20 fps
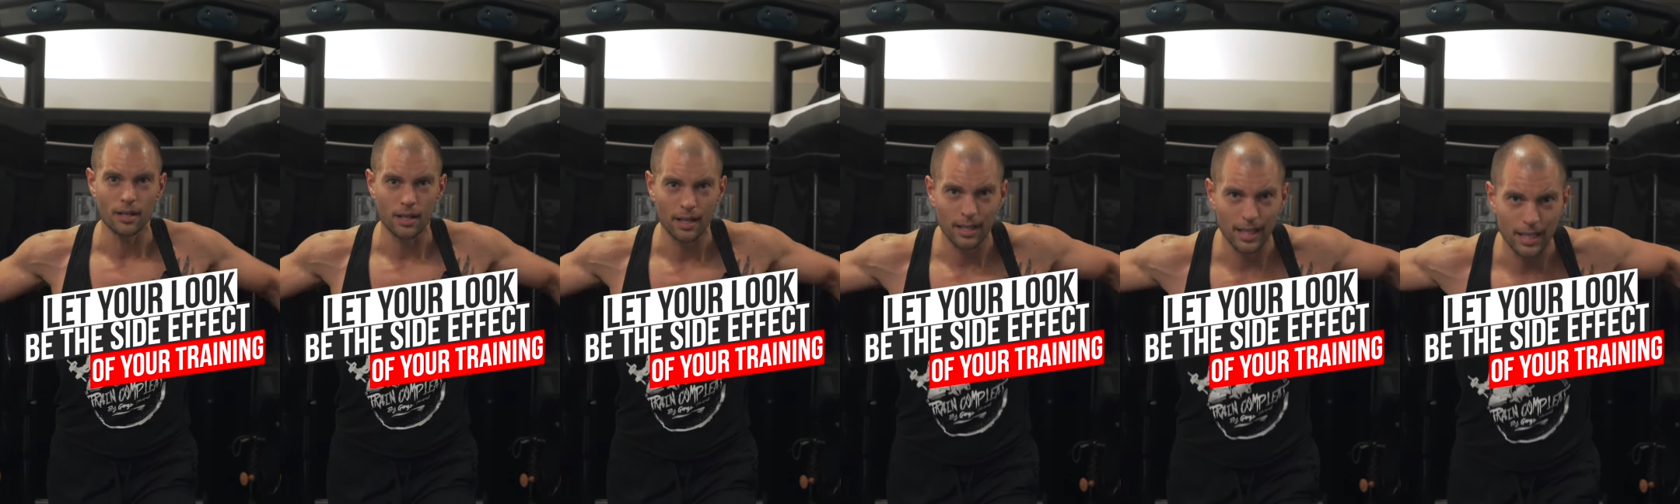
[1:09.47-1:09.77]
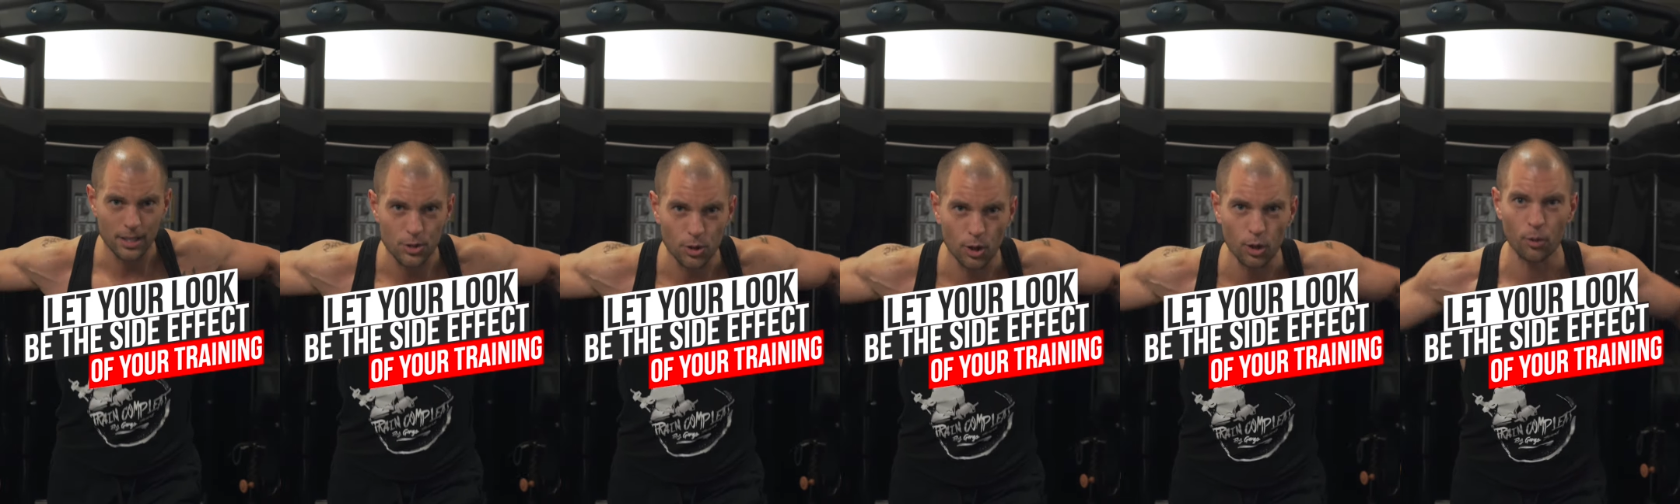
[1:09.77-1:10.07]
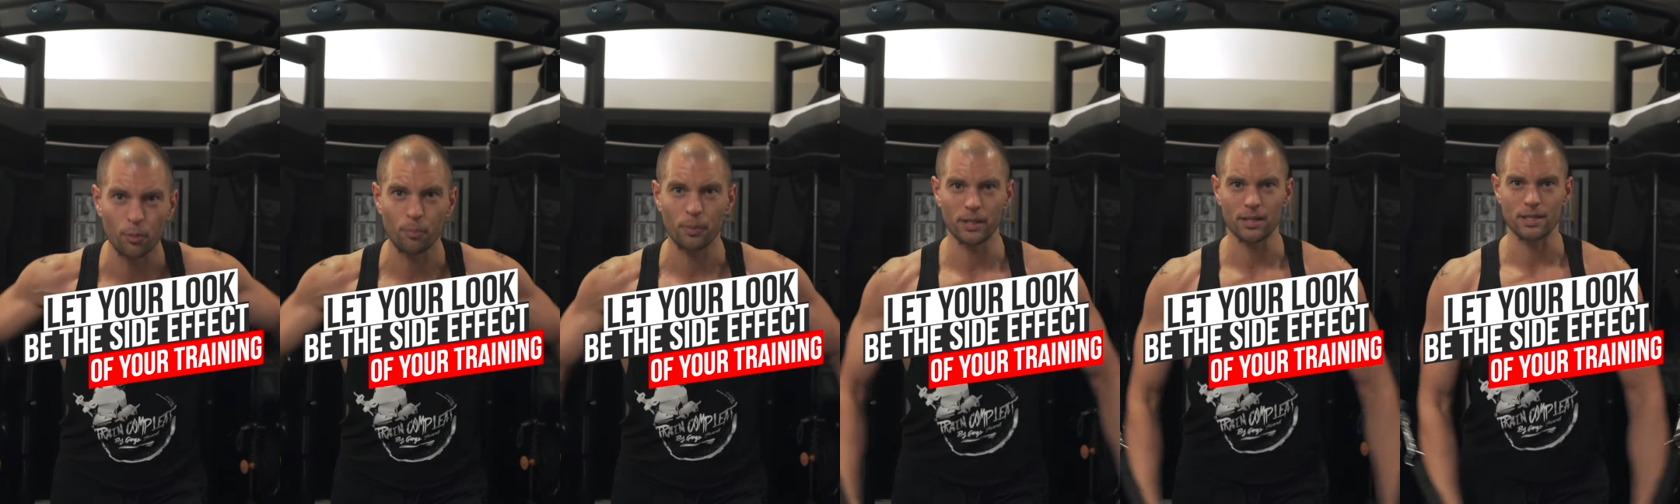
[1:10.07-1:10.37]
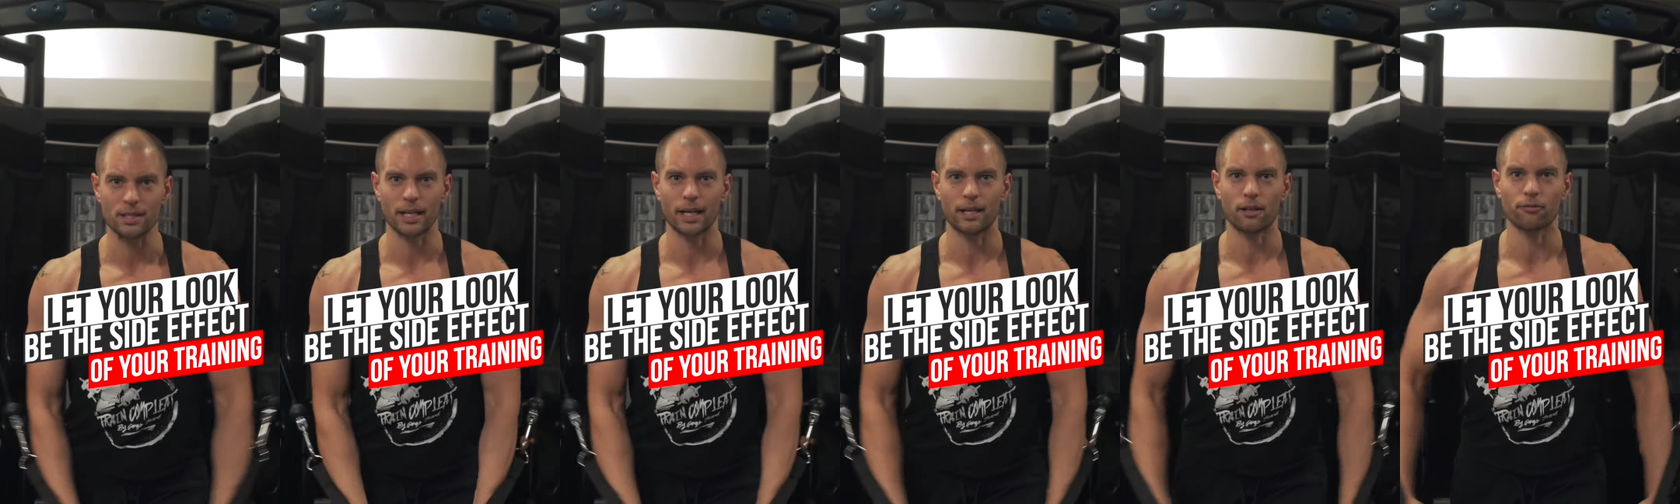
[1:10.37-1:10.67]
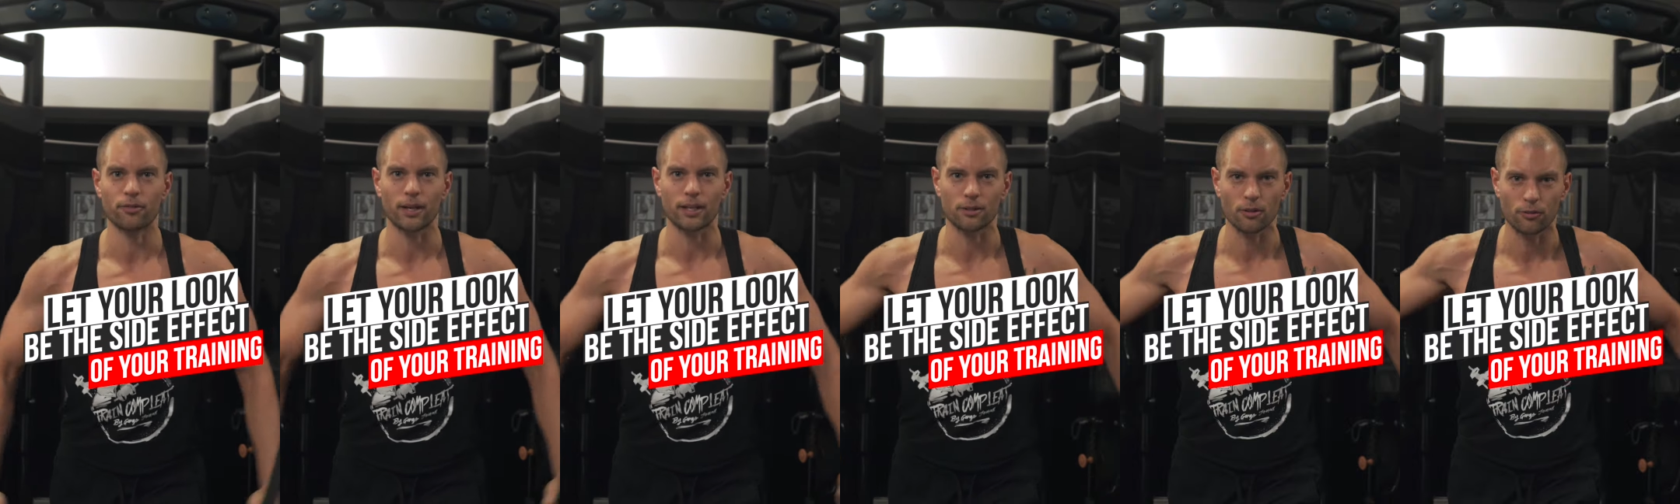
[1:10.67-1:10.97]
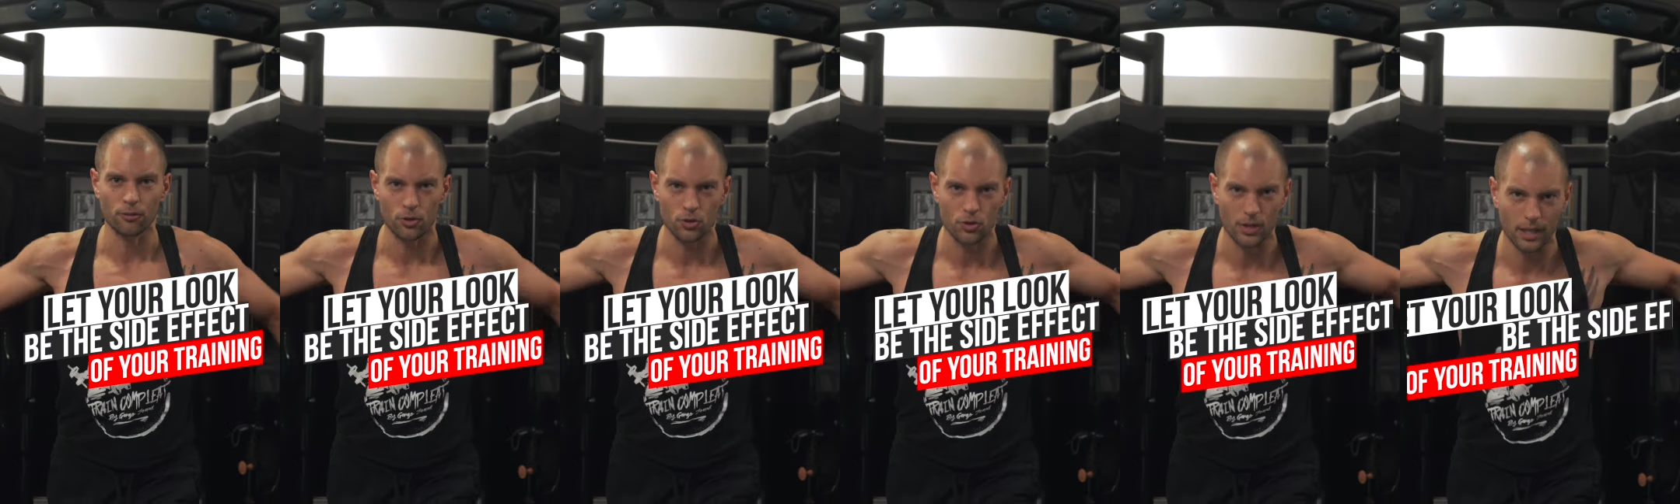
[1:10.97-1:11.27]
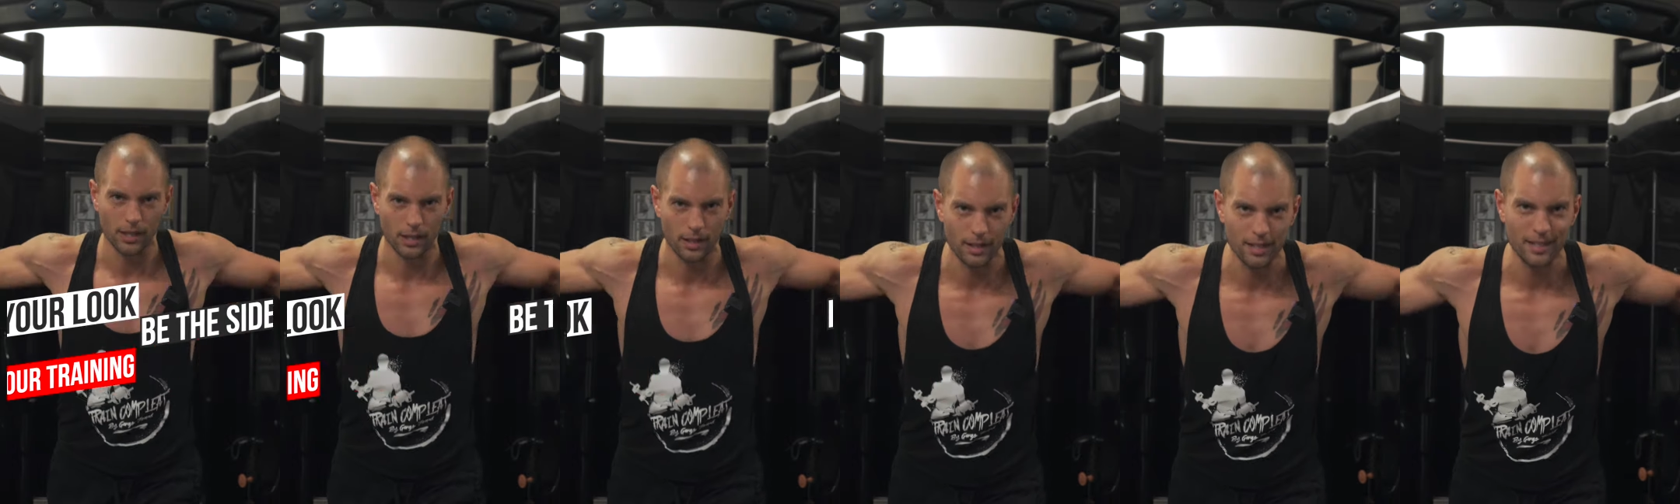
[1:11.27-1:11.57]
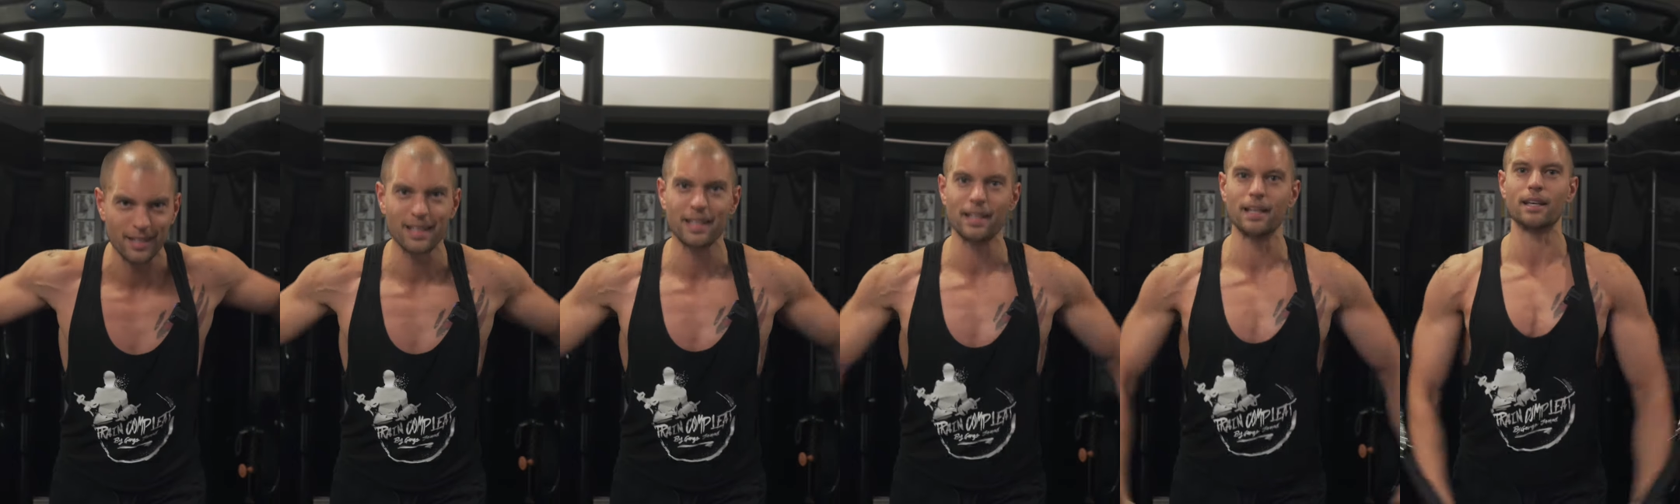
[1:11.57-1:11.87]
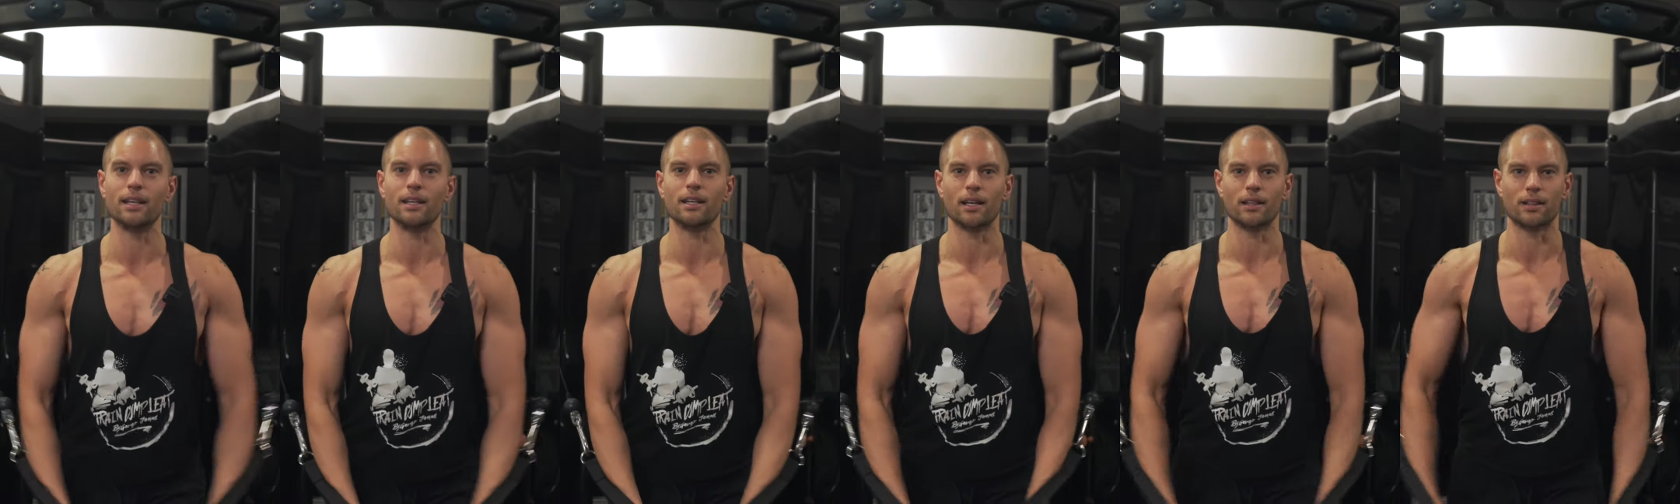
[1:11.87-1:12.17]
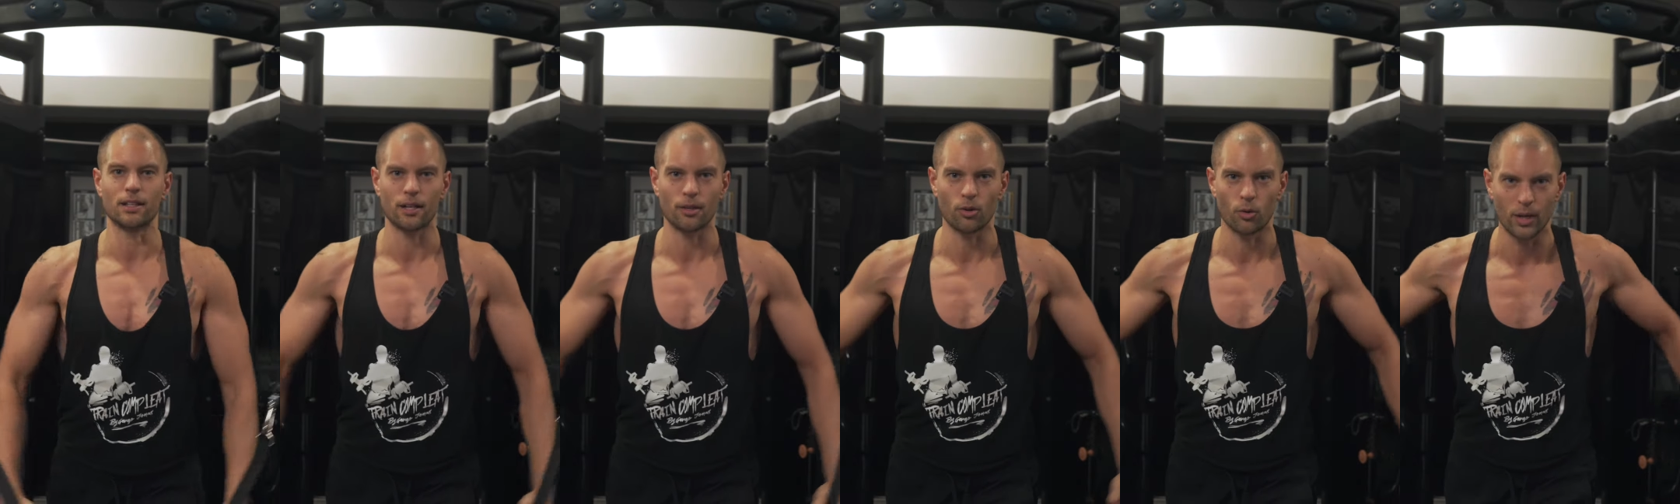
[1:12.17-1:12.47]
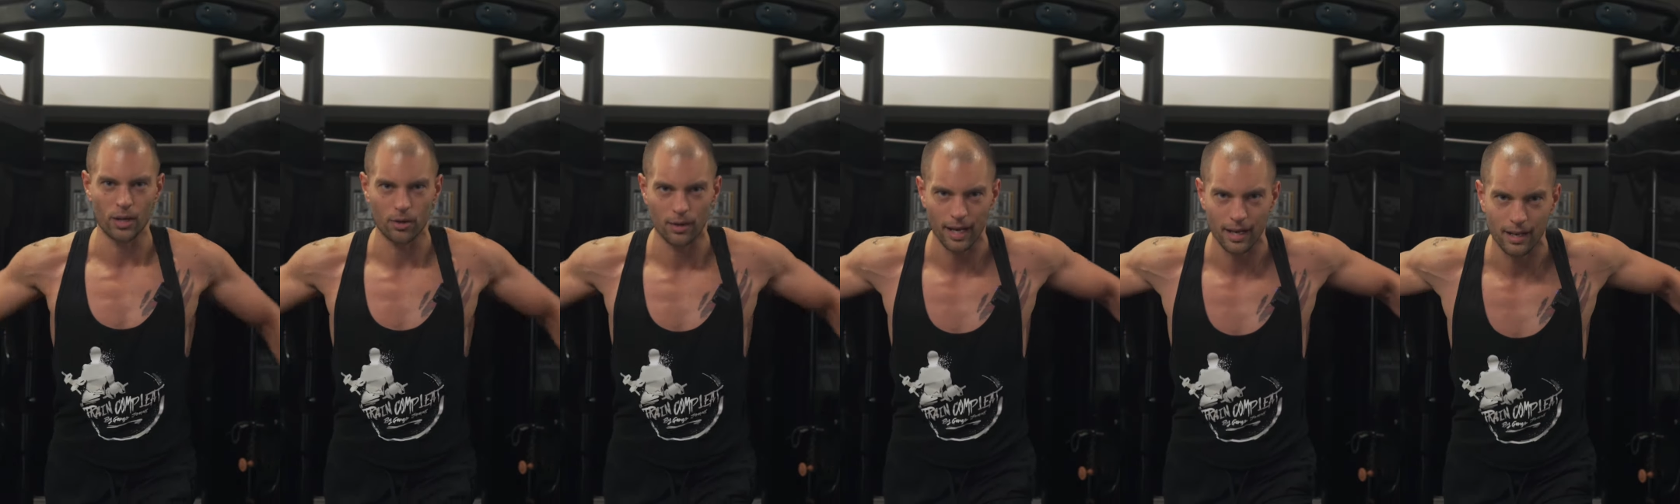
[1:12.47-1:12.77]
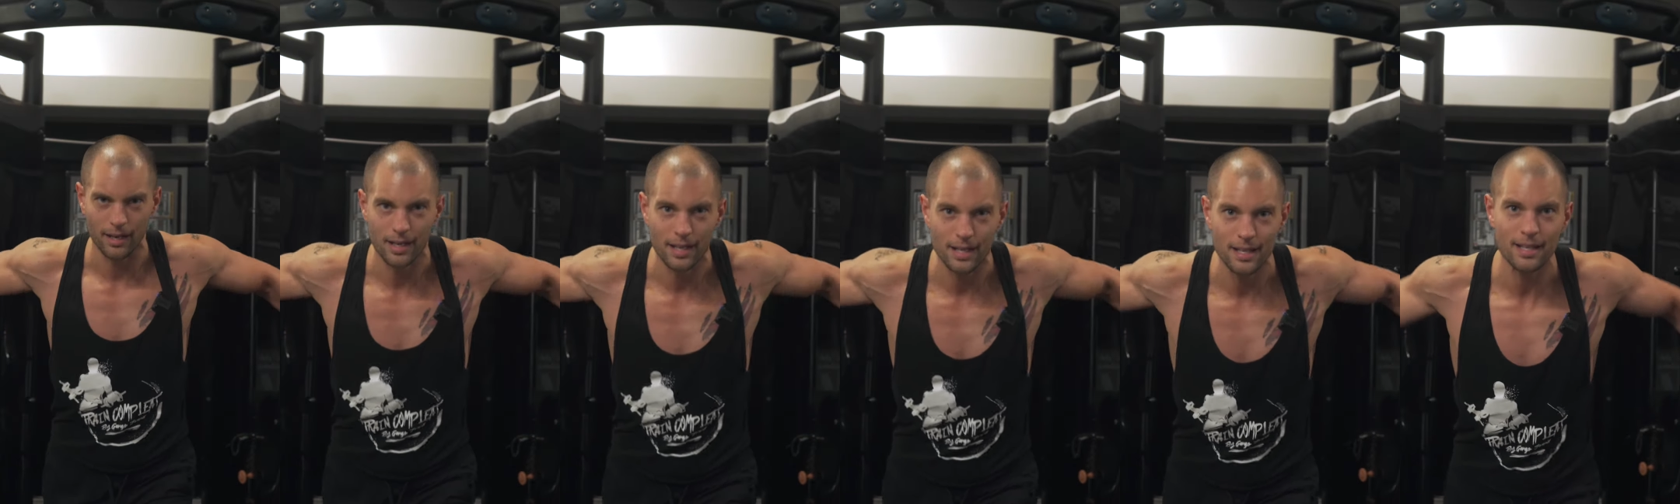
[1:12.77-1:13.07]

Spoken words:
and let your look be the side effect of your training, not the other way around.